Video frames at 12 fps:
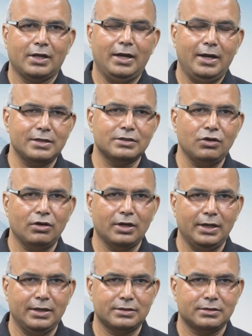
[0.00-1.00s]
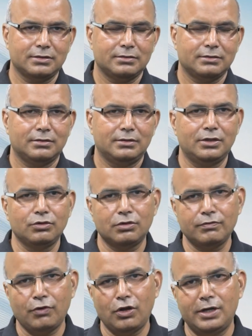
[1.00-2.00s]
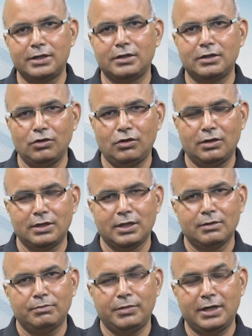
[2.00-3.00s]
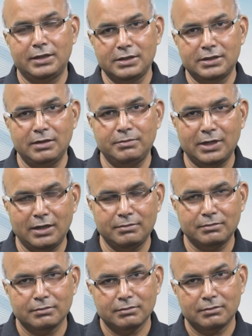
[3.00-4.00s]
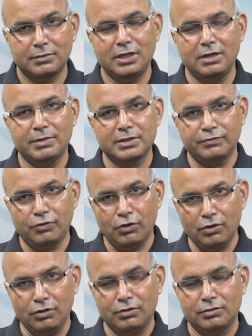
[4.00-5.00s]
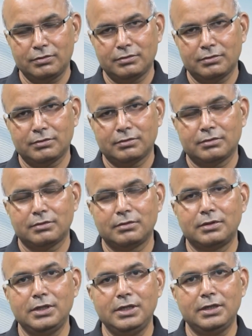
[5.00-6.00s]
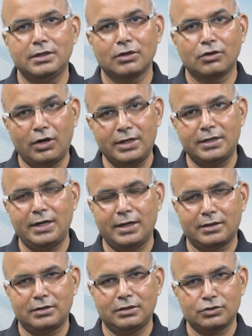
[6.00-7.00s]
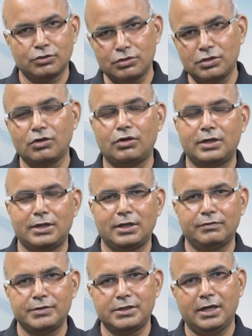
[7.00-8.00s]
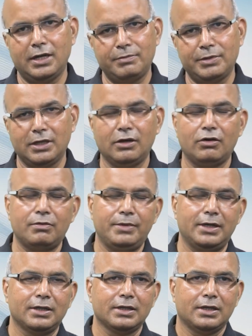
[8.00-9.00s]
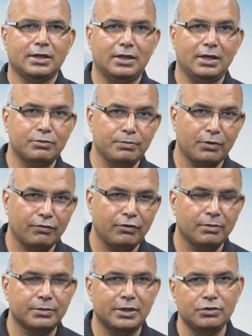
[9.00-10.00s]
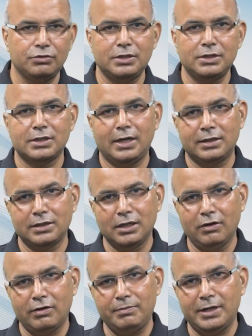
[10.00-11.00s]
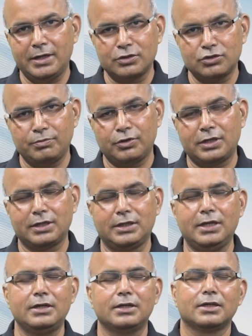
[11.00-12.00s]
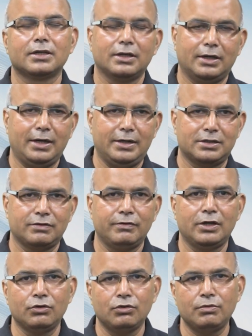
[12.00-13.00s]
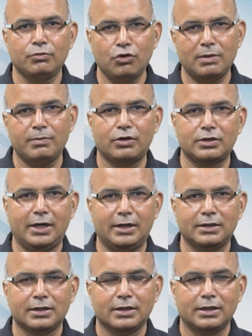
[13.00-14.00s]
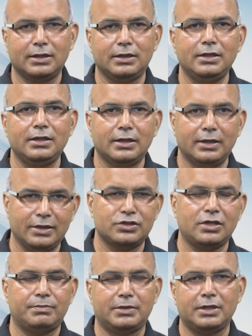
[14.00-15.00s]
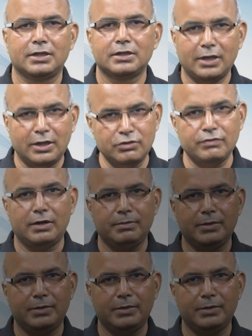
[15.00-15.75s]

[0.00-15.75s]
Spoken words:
as long as they don't violate any law. But at the same time, they must follow the contract, the social contract which they have with the government. They have to perform their duties, and the government has to protect their rights. We'll know more about that in the next chapter. Thank you very